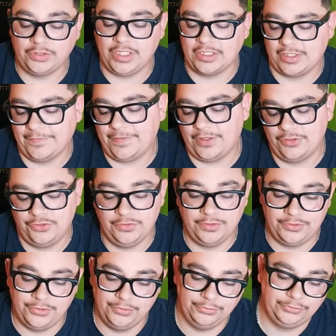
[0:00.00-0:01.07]
Actually, I found 2 and
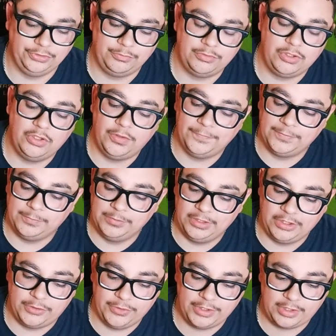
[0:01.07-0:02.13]
2, so we'll go over them really
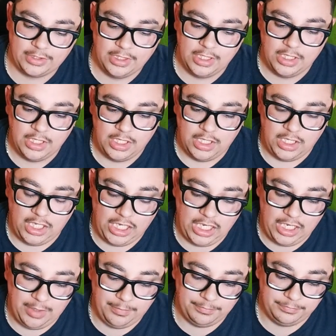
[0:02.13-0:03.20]
quick.
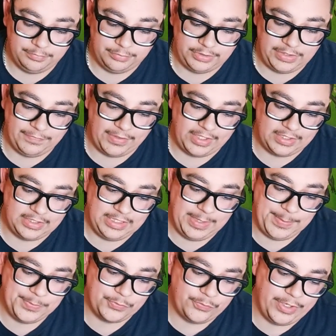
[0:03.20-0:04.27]
See if I get the
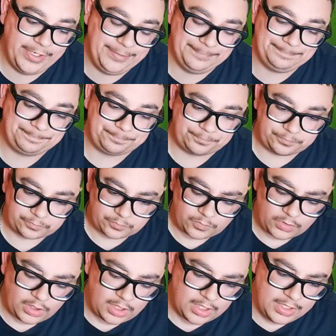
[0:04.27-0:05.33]
names right.
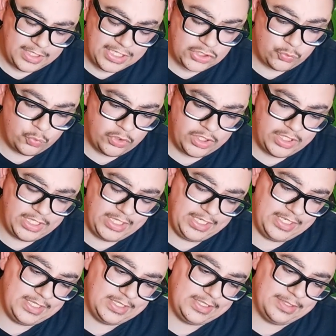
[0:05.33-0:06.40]
This one
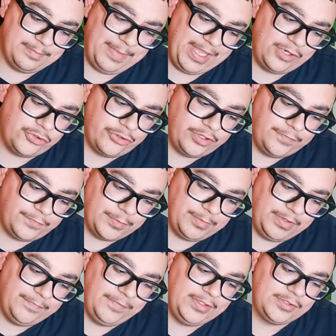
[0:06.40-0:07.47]
is the Mandarin from
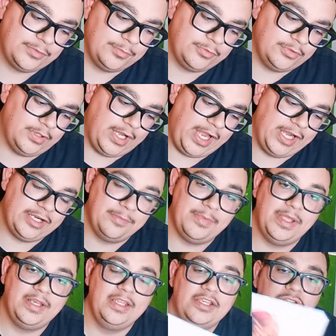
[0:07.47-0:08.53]
Invincible Iron
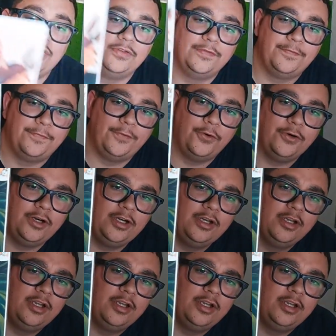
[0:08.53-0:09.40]
Man issue 4.